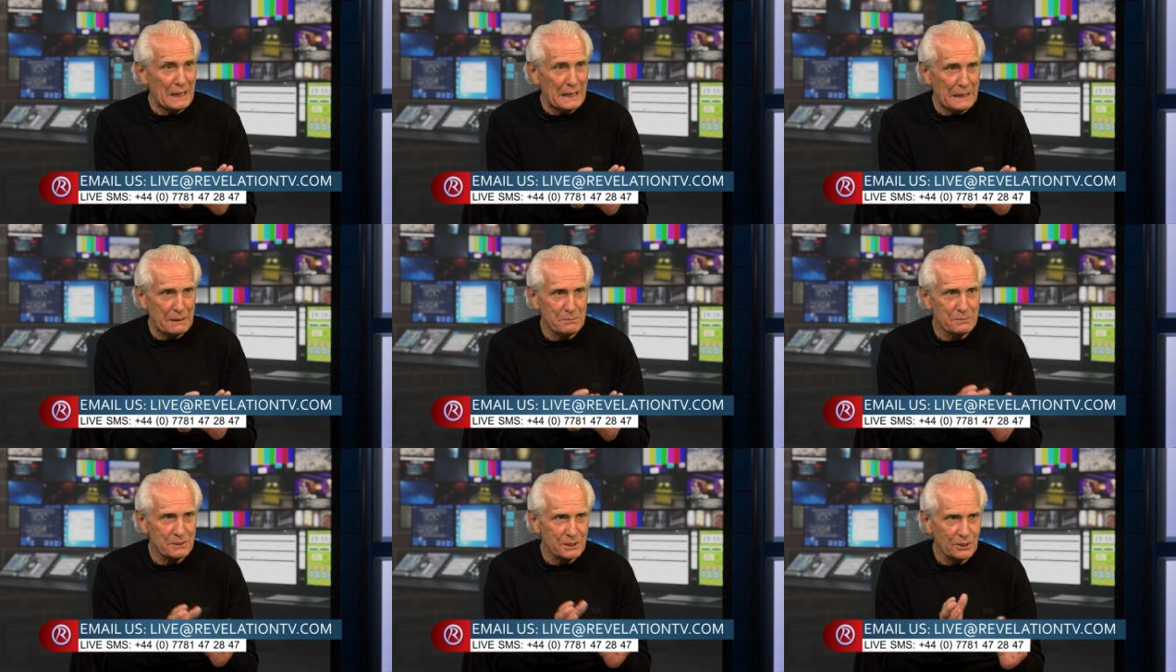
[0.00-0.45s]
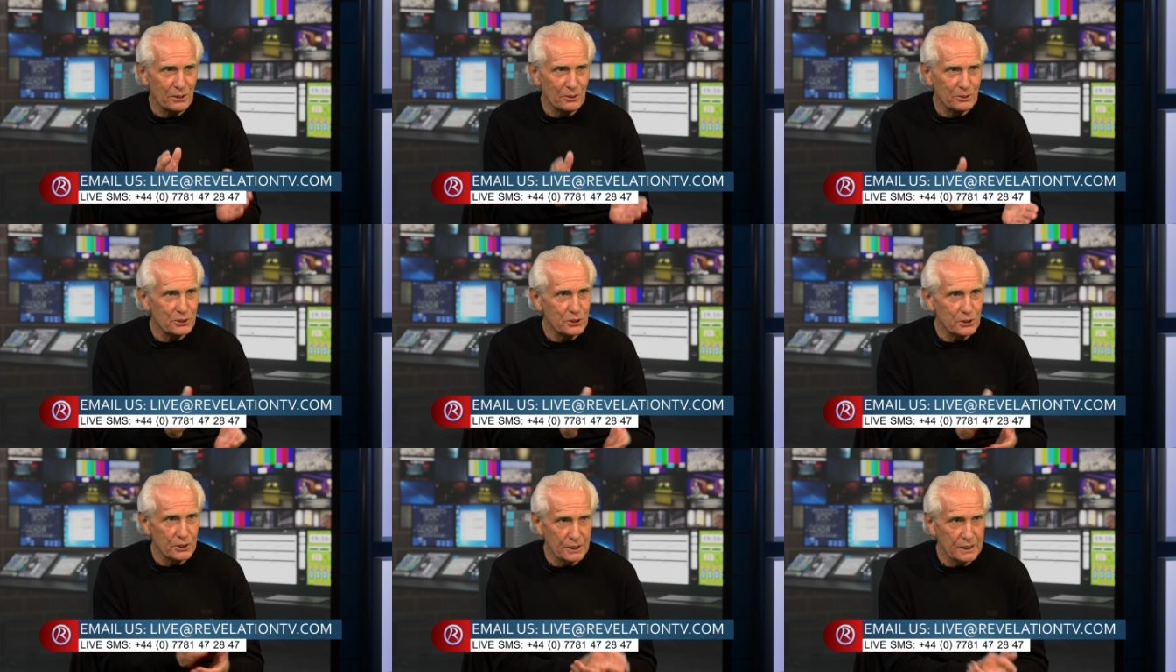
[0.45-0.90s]
same song
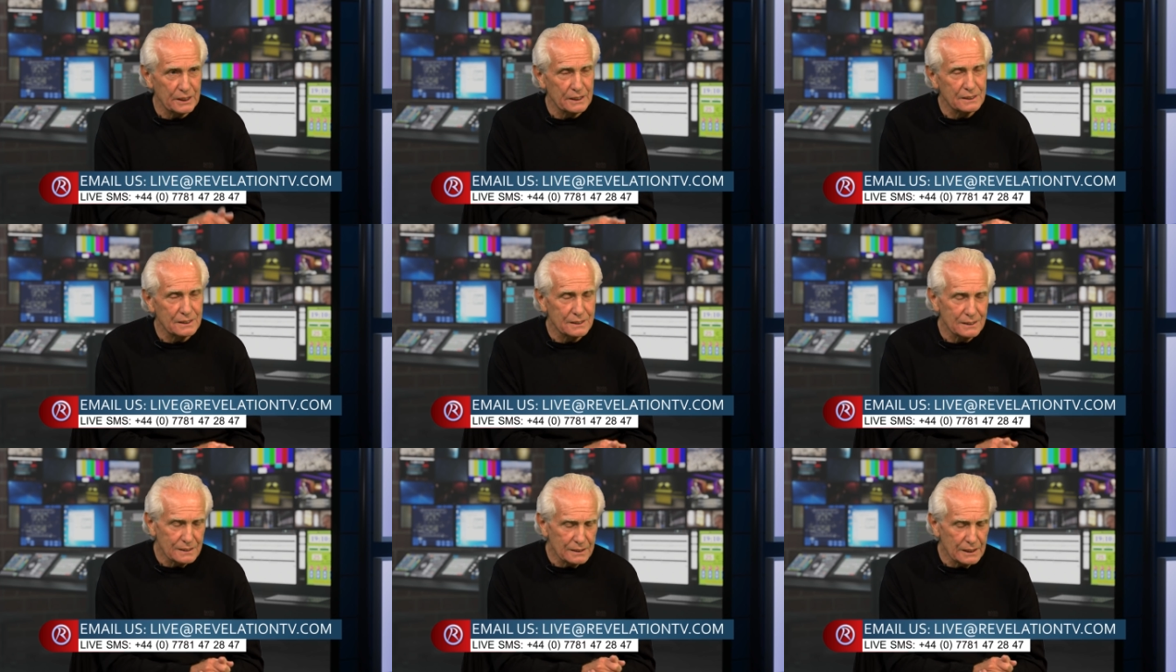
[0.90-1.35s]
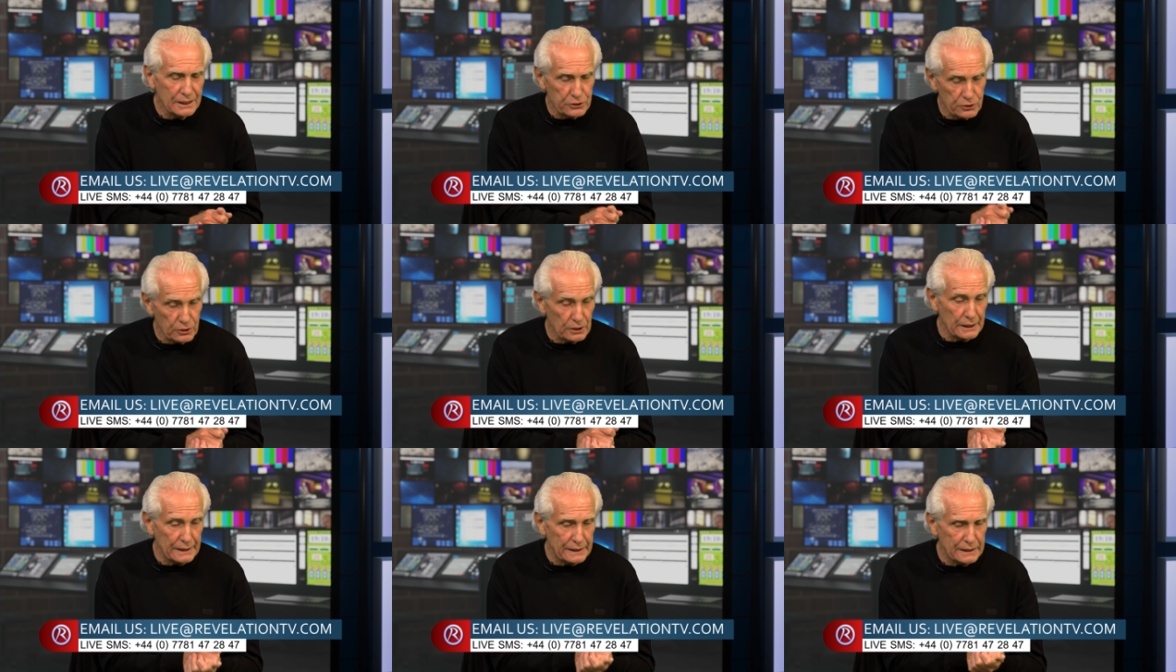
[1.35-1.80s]
sheet,
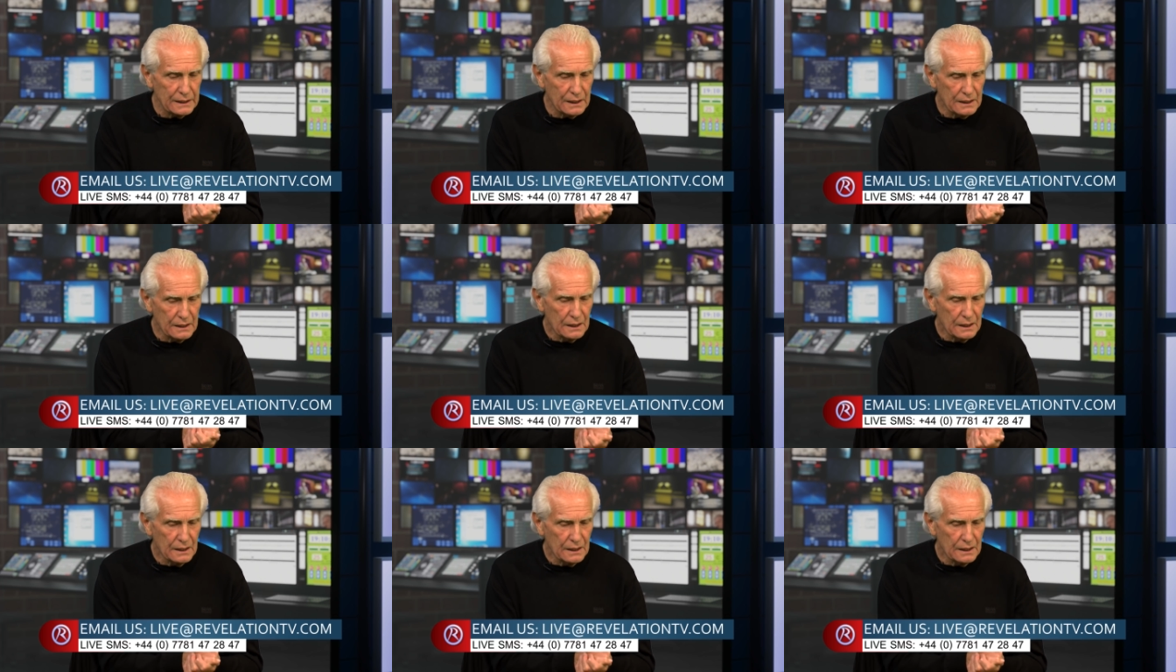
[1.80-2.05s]
literally.